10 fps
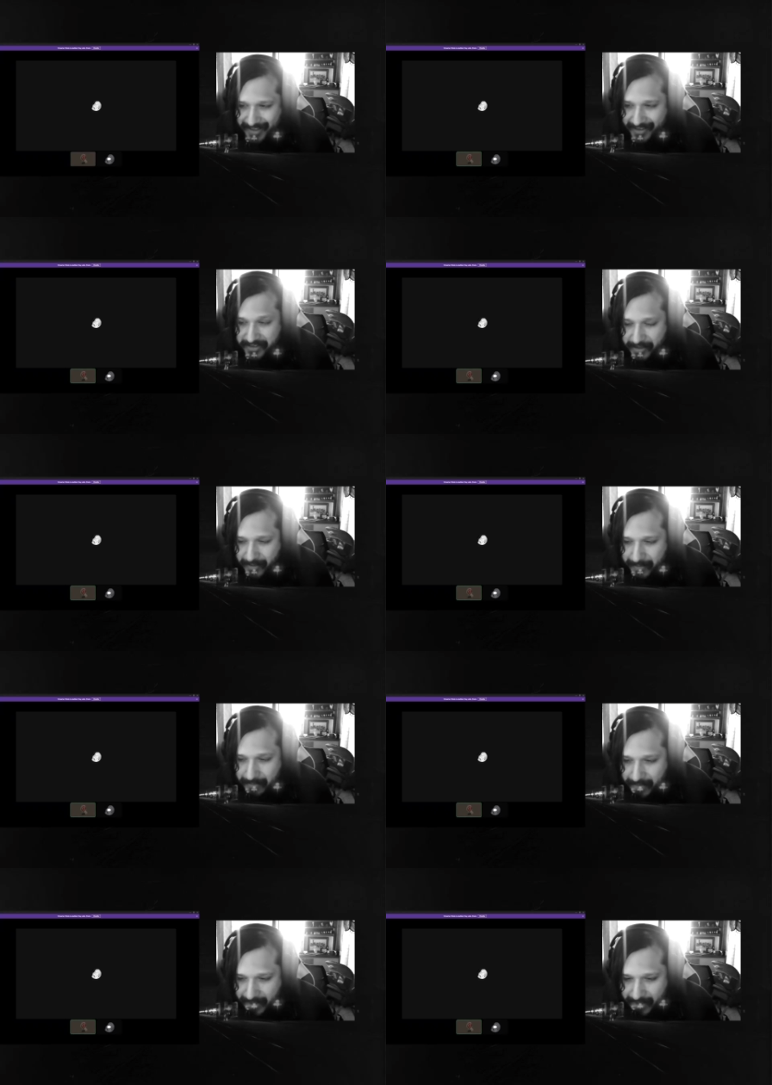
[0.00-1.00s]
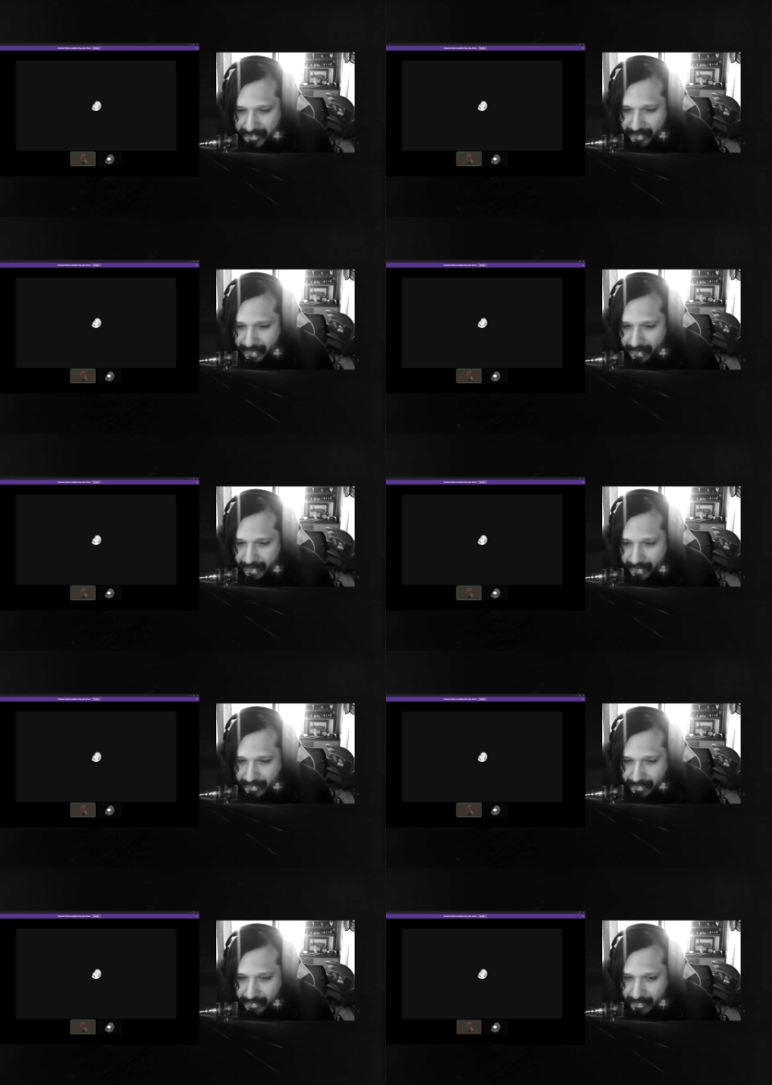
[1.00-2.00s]
There's human beings out there
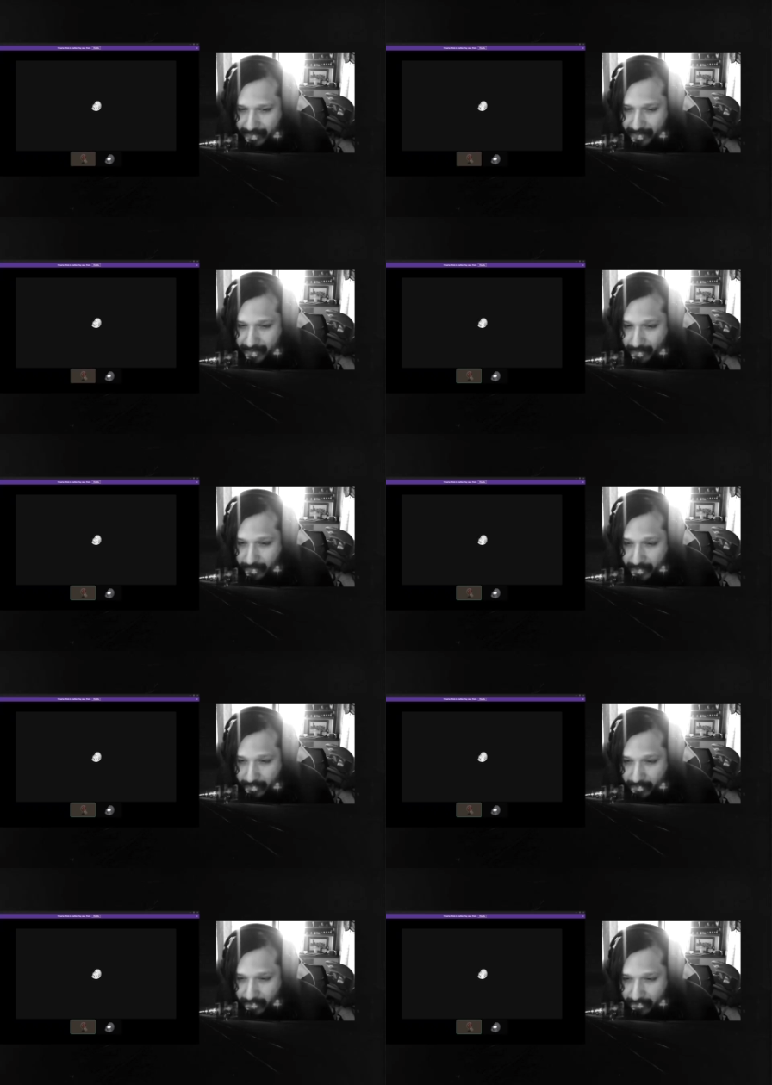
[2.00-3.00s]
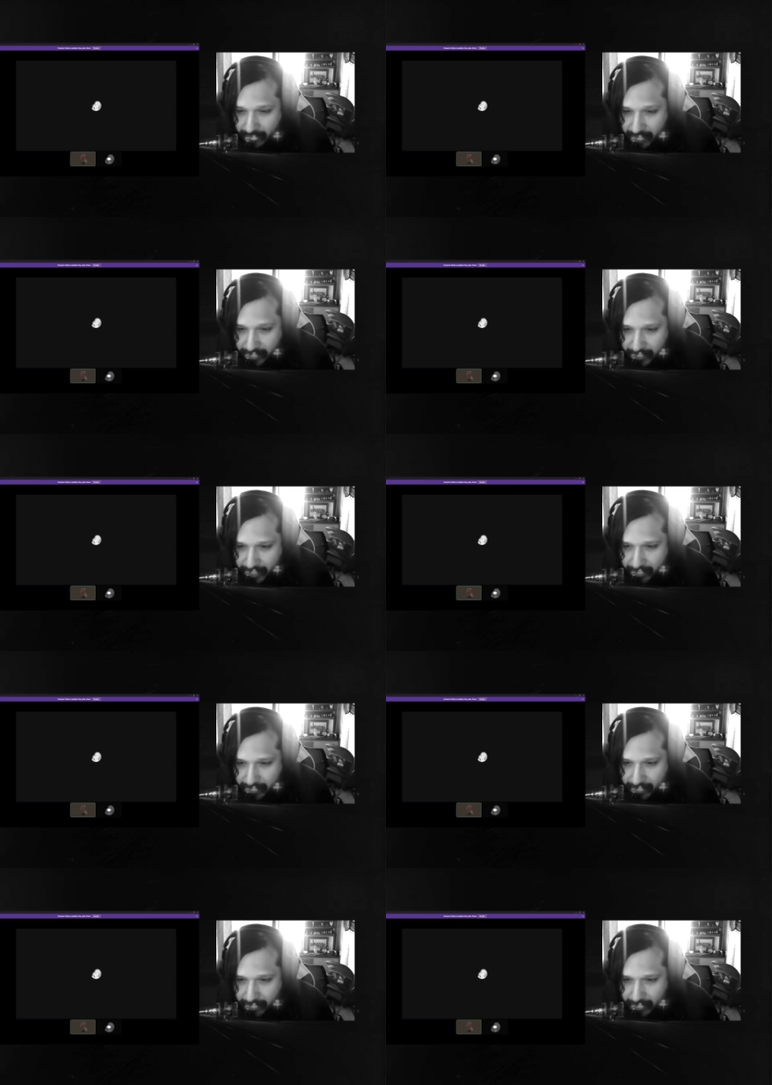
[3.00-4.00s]
that when they were in front of you
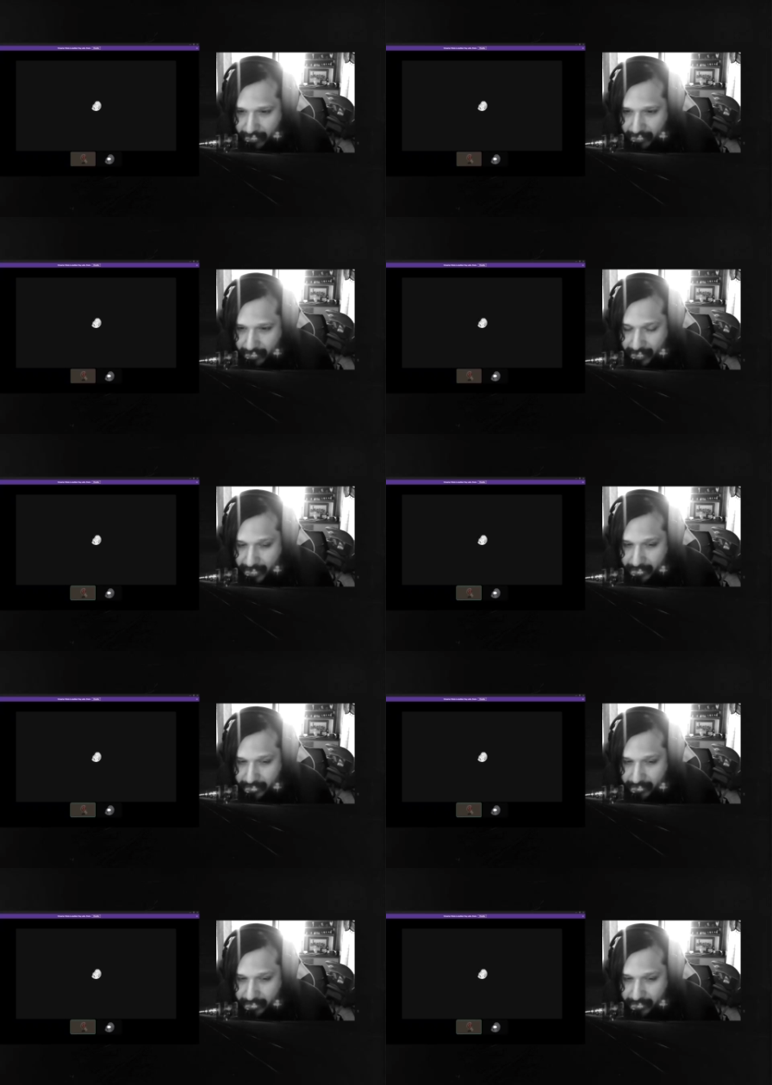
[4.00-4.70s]
and you